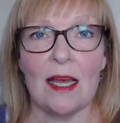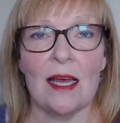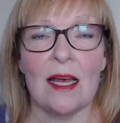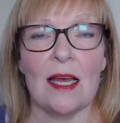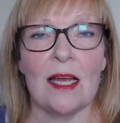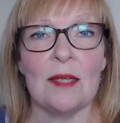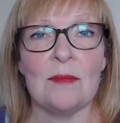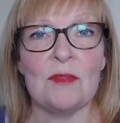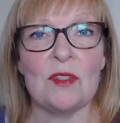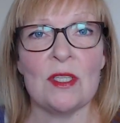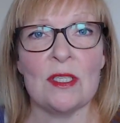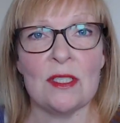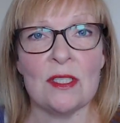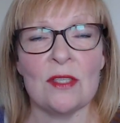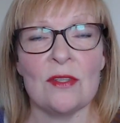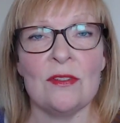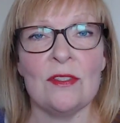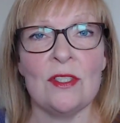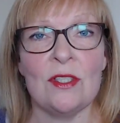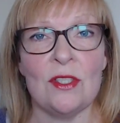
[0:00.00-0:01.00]
I'm just
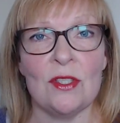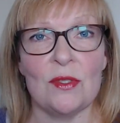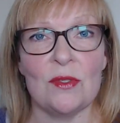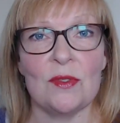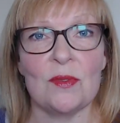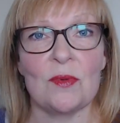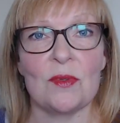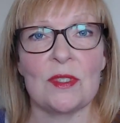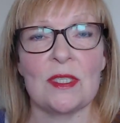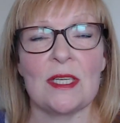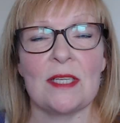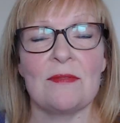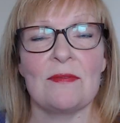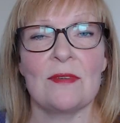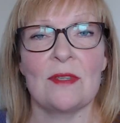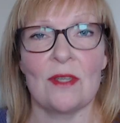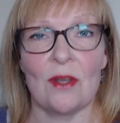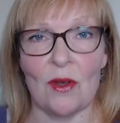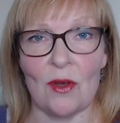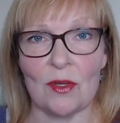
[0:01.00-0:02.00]
going to use what I've
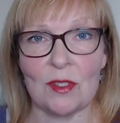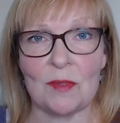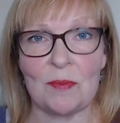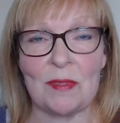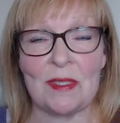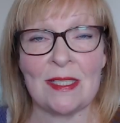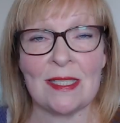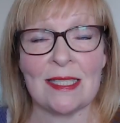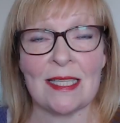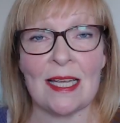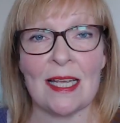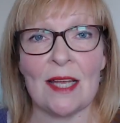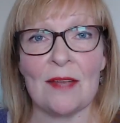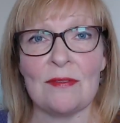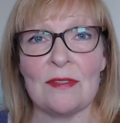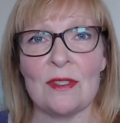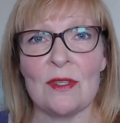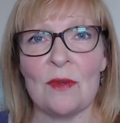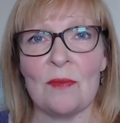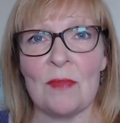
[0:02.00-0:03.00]
got because I have
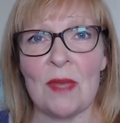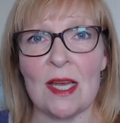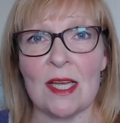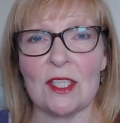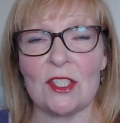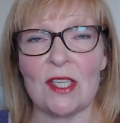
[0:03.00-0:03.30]
so much.